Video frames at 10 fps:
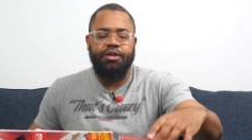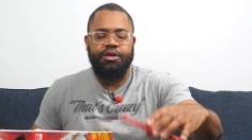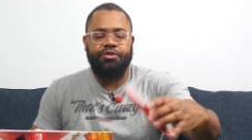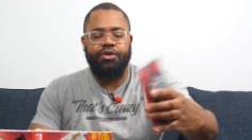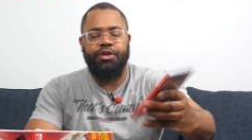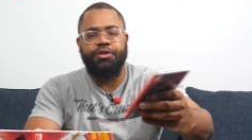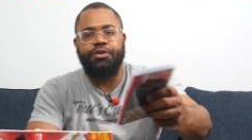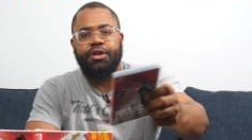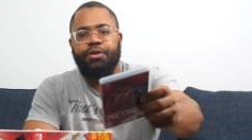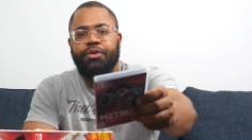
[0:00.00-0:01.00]
Next, right
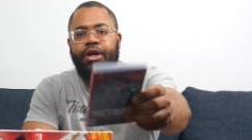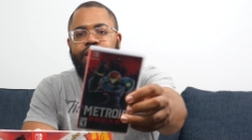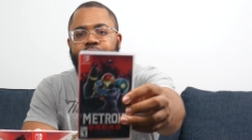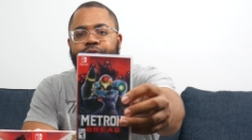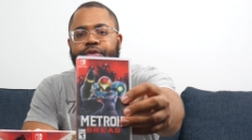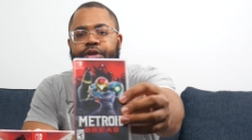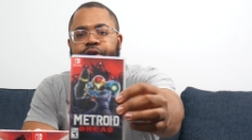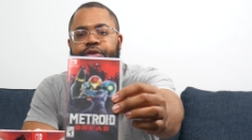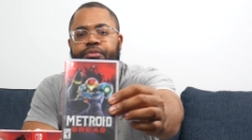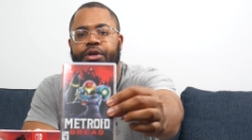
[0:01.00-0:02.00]
under that, we have
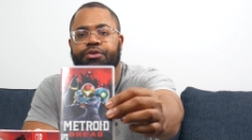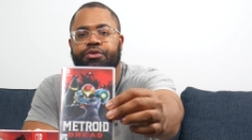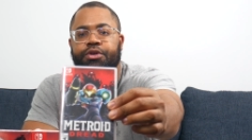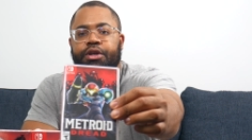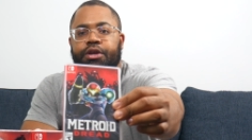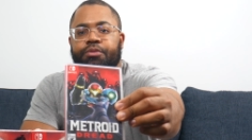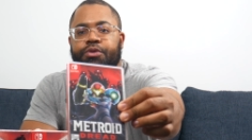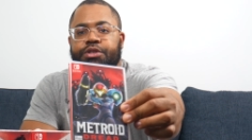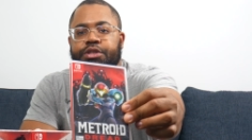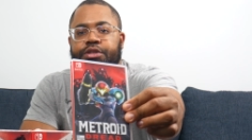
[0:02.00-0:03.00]
another Metroid game,
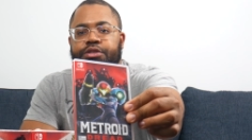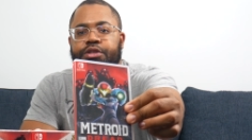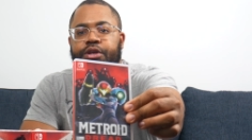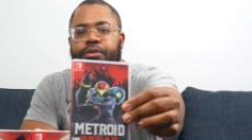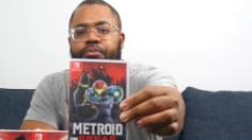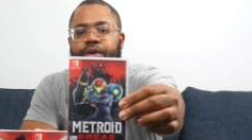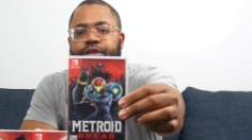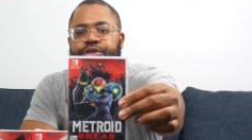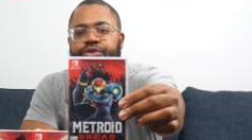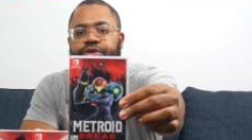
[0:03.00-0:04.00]
which is
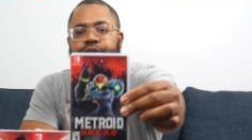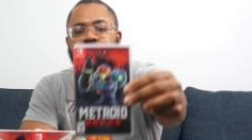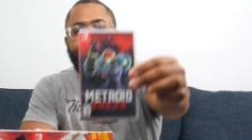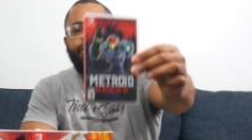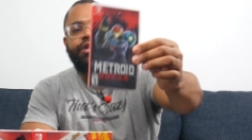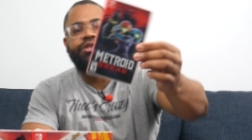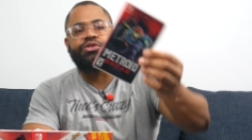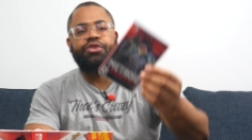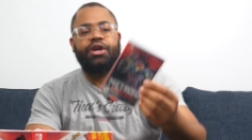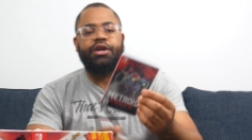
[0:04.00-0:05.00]
Metroid
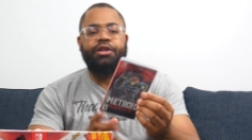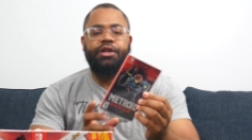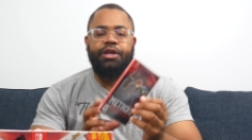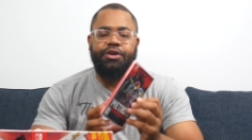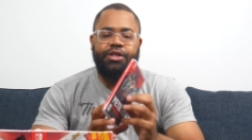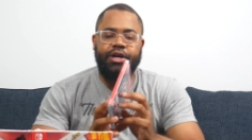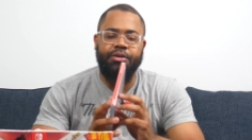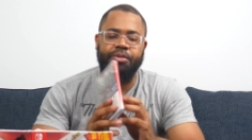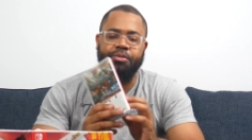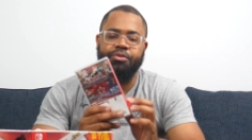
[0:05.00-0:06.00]
Dread. And now a lot
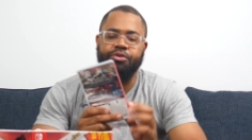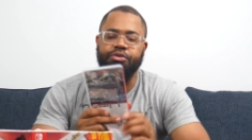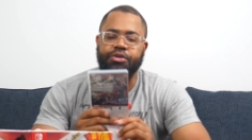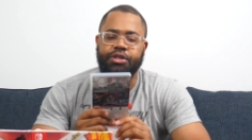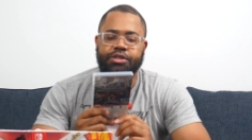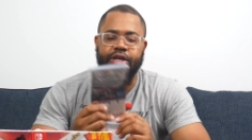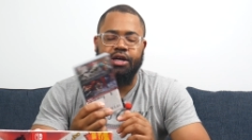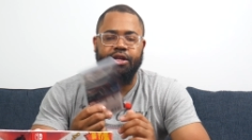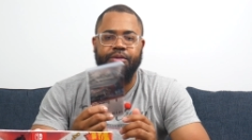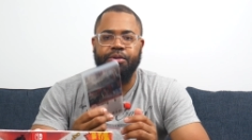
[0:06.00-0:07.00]
of people, this
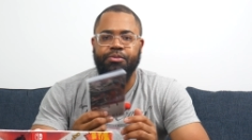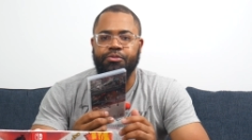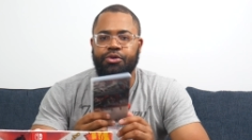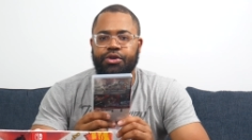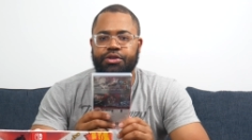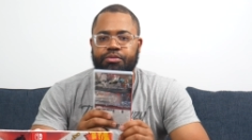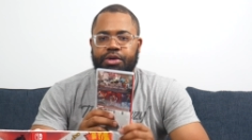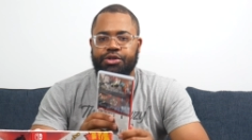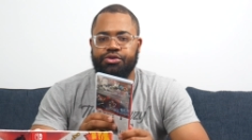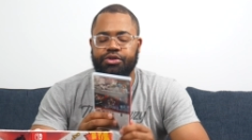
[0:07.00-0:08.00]
got a lot of people more into
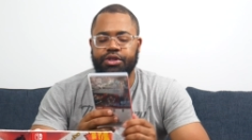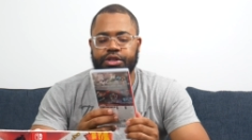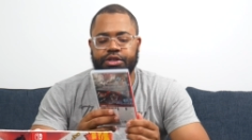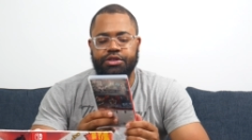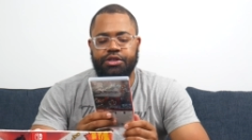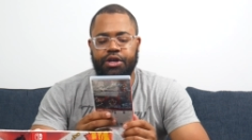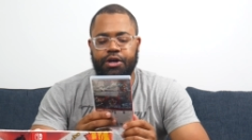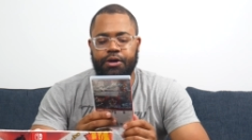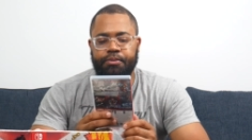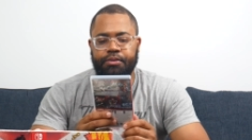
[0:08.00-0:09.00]
Metroid. This,
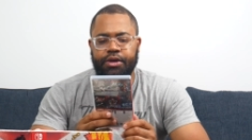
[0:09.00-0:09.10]
I